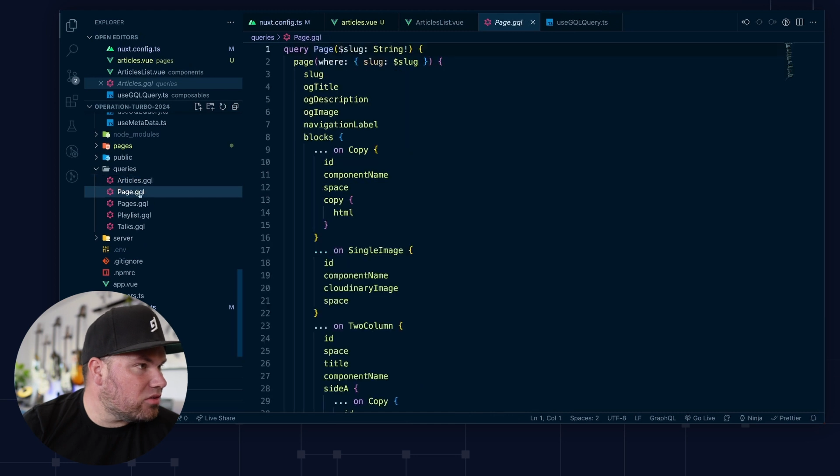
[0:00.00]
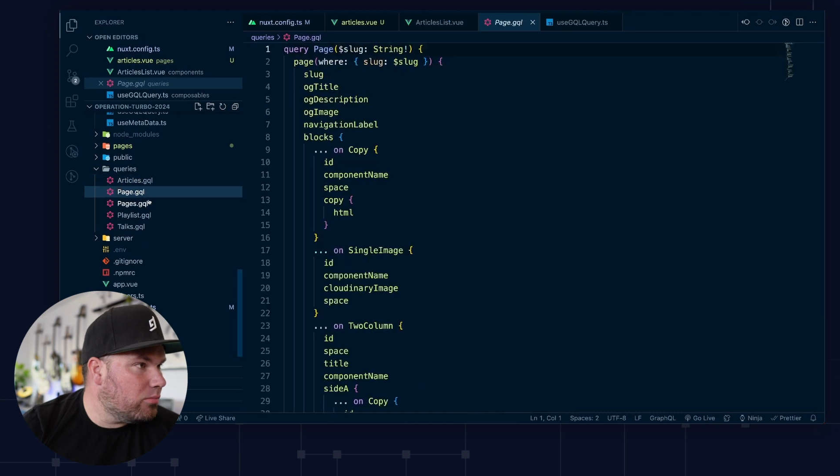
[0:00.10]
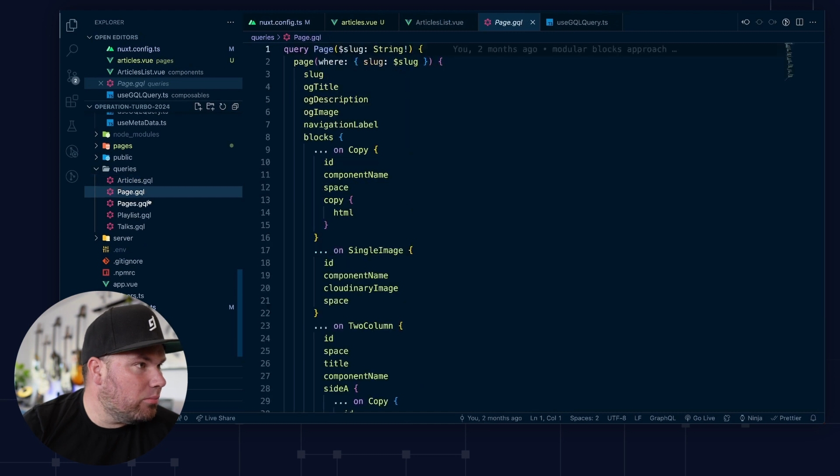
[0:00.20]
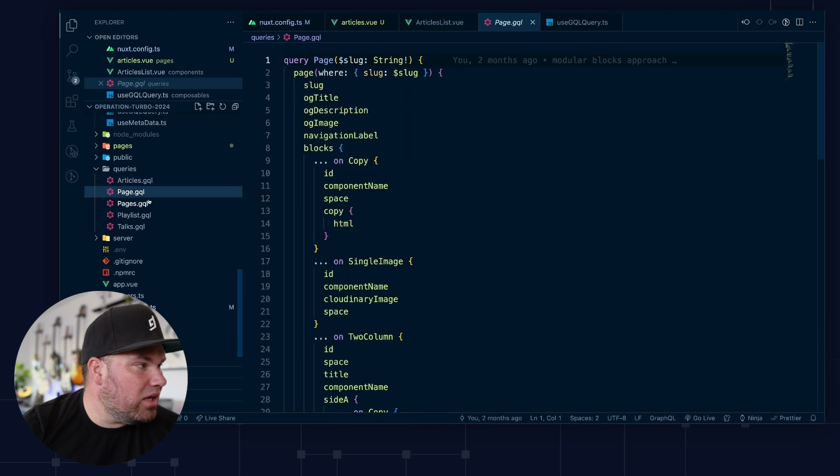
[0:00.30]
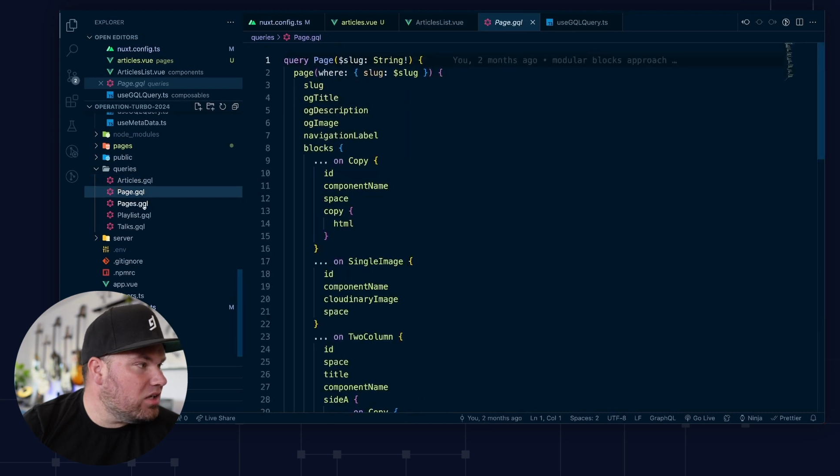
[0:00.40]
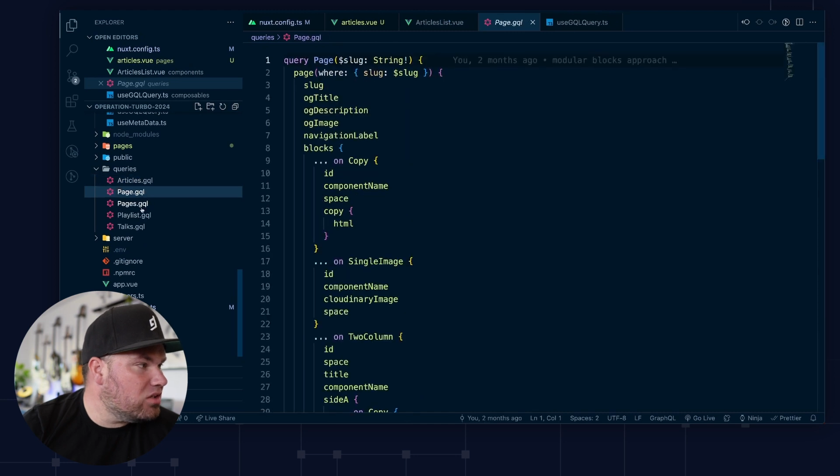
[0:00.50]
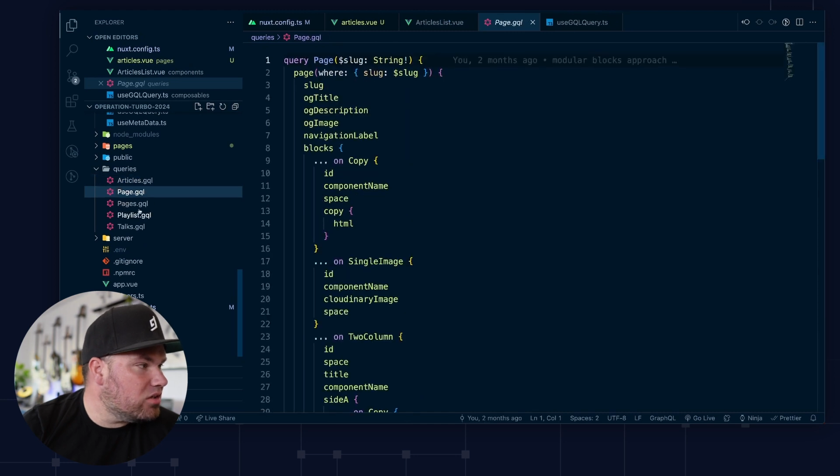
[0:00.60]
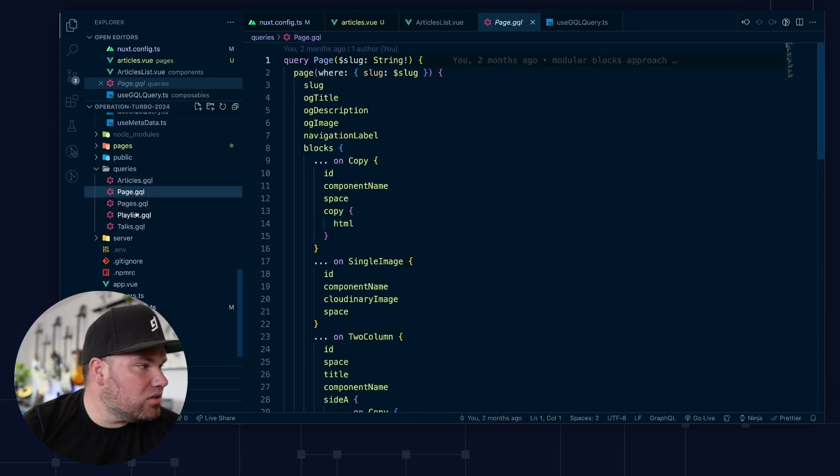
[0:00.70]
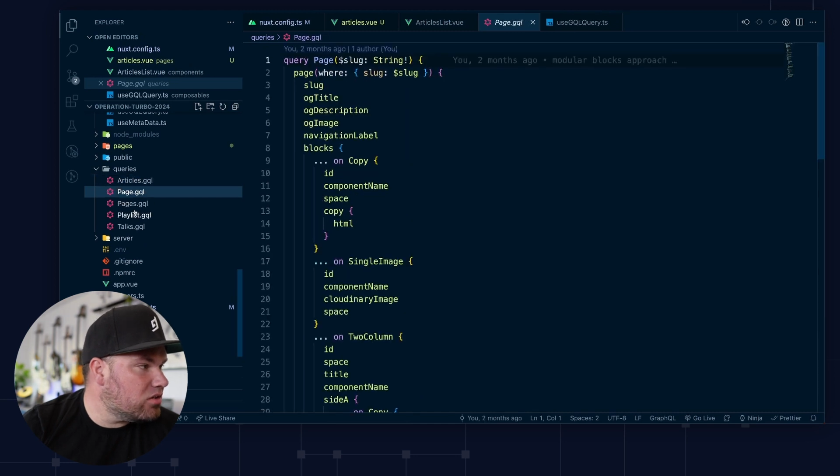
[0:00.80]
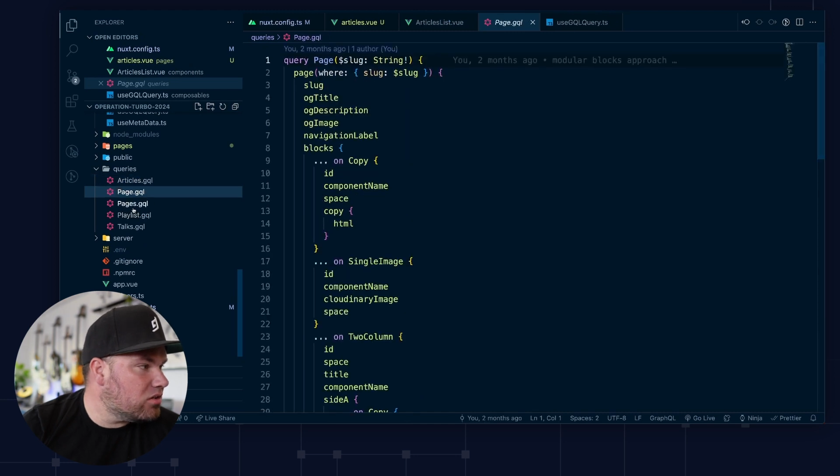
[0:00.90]
there's
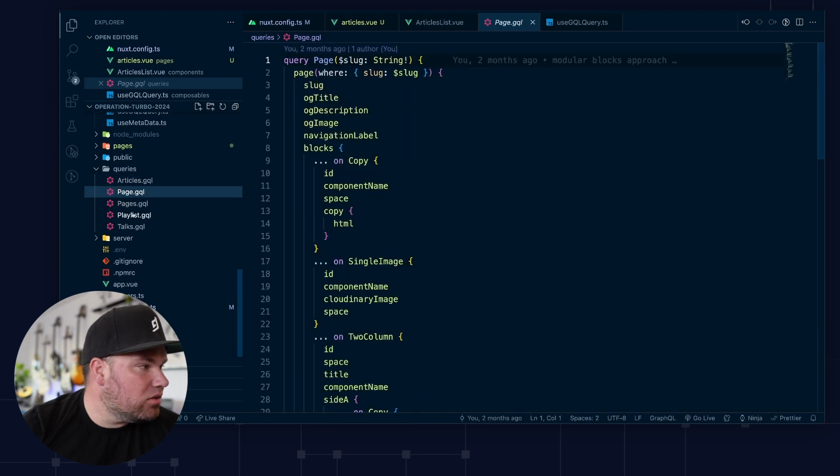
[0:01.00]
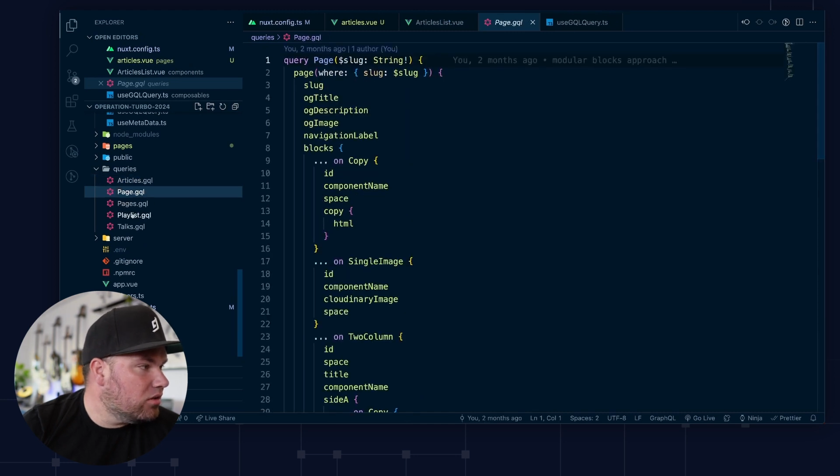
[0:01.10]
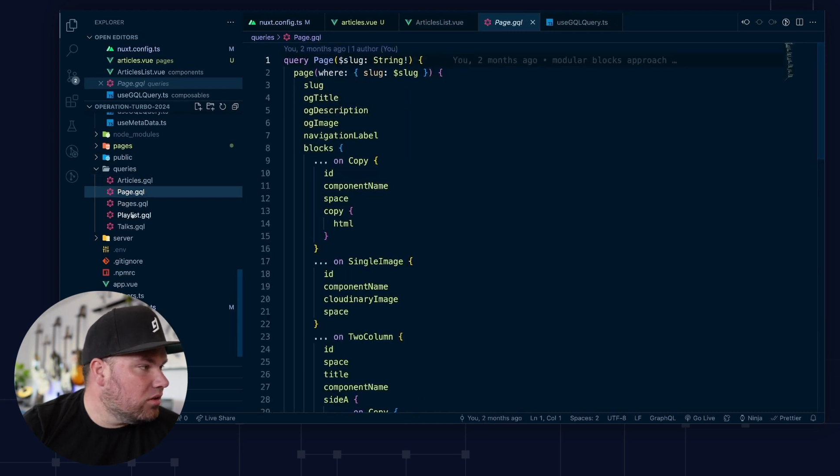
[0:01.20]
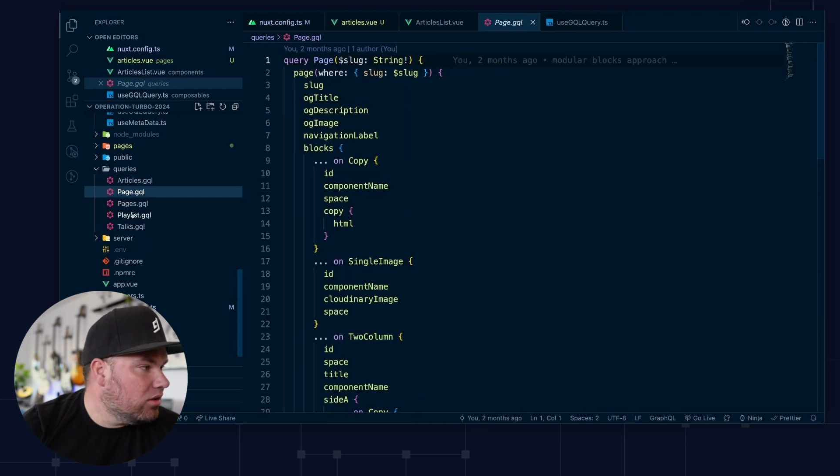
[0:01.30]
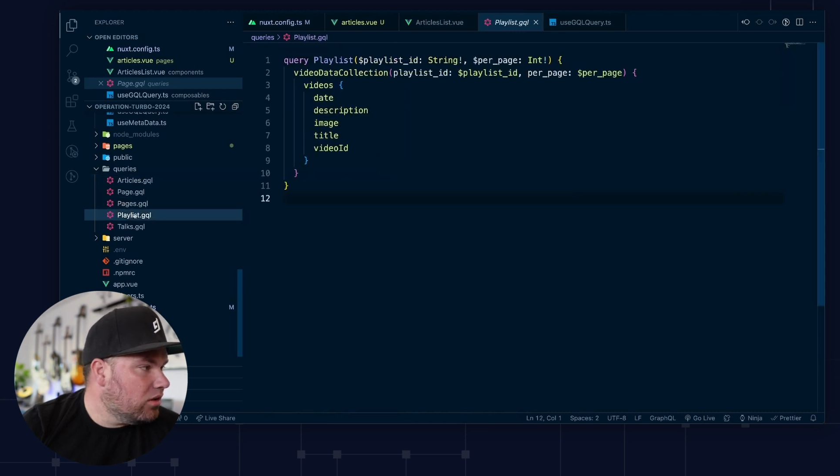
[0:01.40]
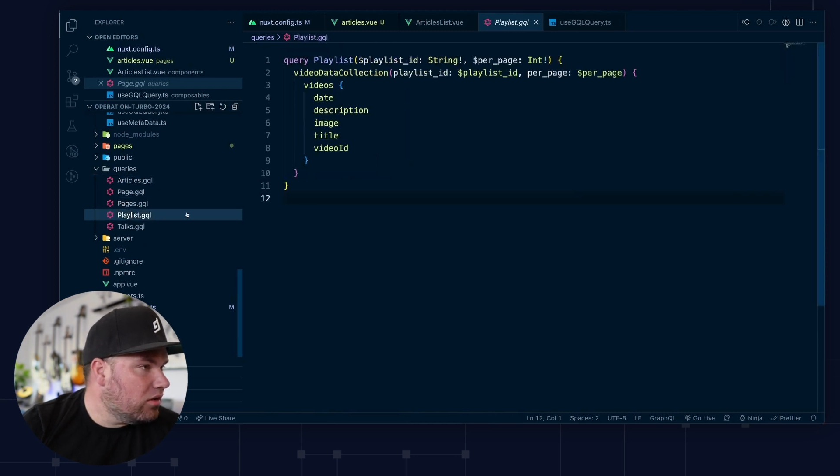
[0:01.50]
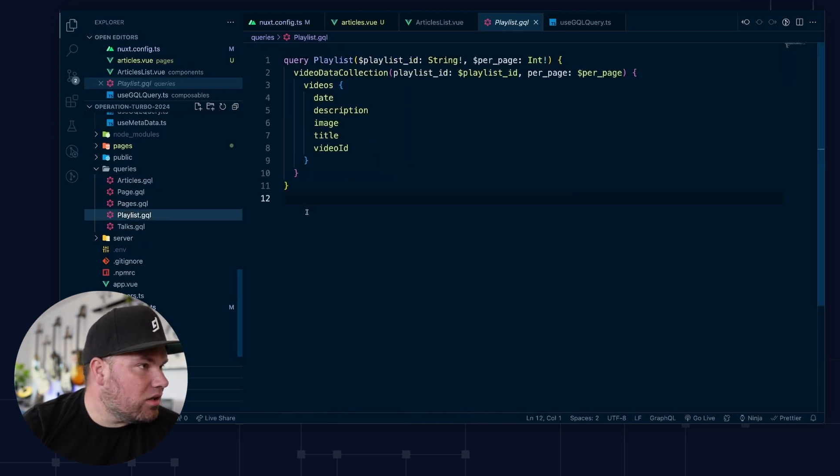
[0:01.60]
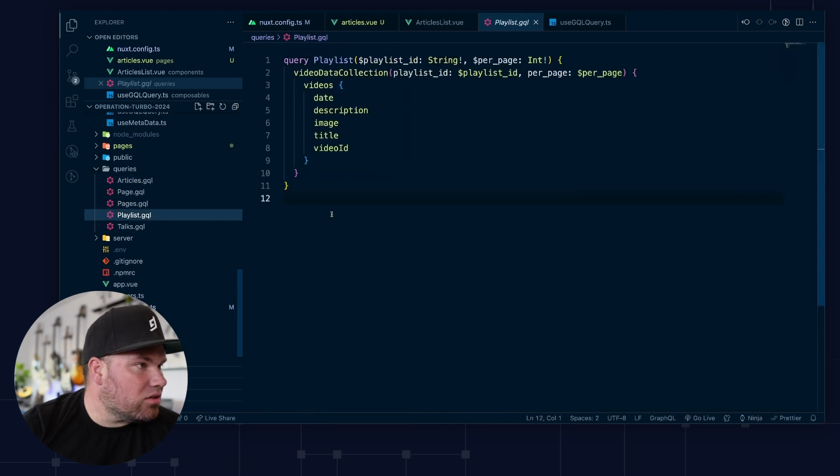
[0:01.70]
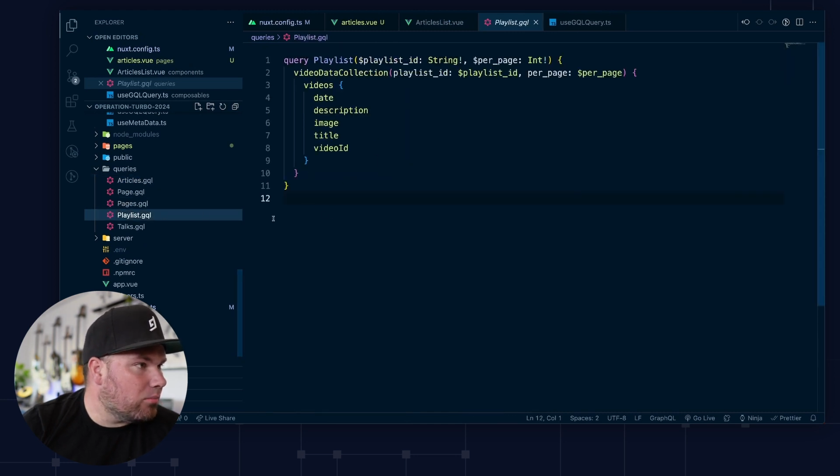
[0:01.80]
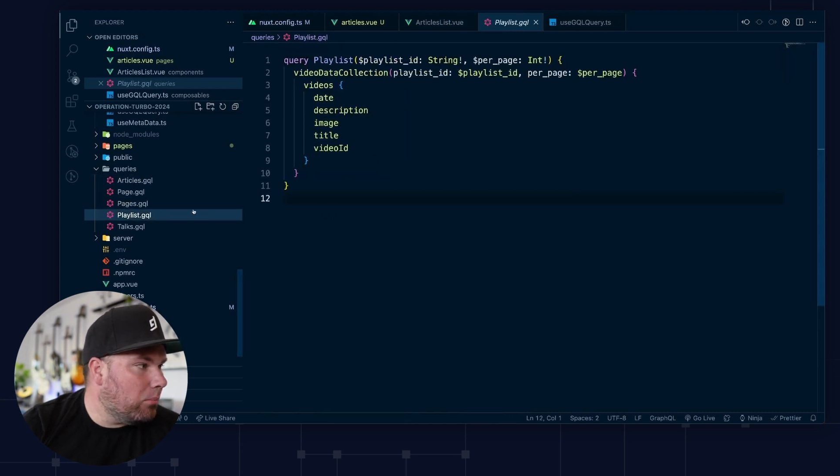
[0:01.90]
pages,
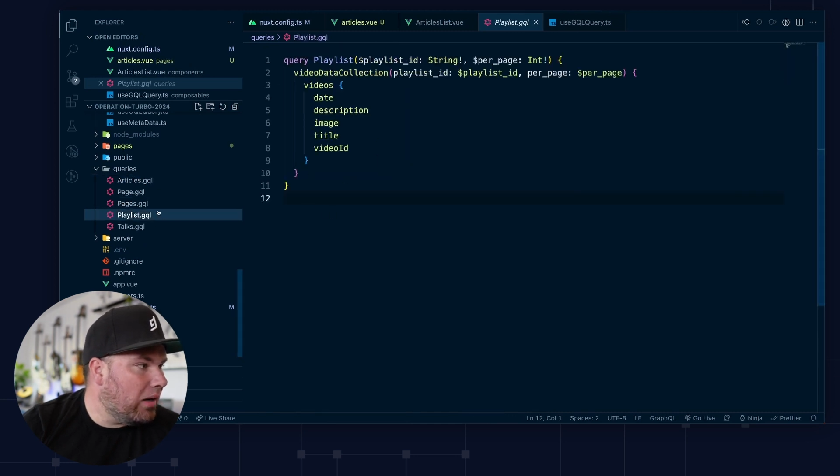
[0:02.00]
there's a